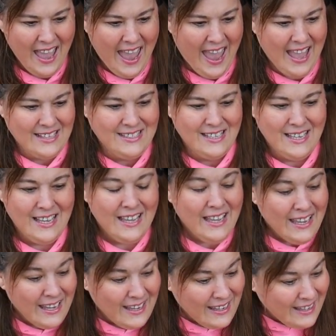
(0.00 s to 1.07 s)
And
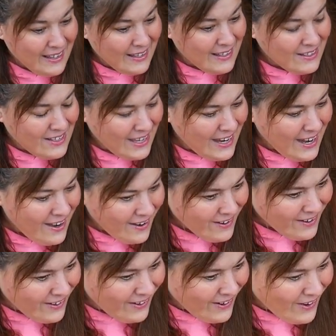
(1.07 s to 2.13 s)
here,
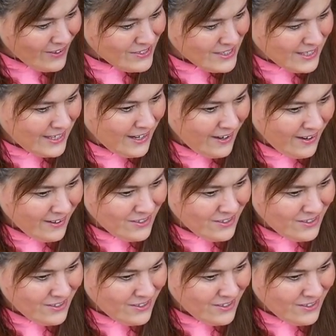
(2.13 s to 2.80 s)
girls, here,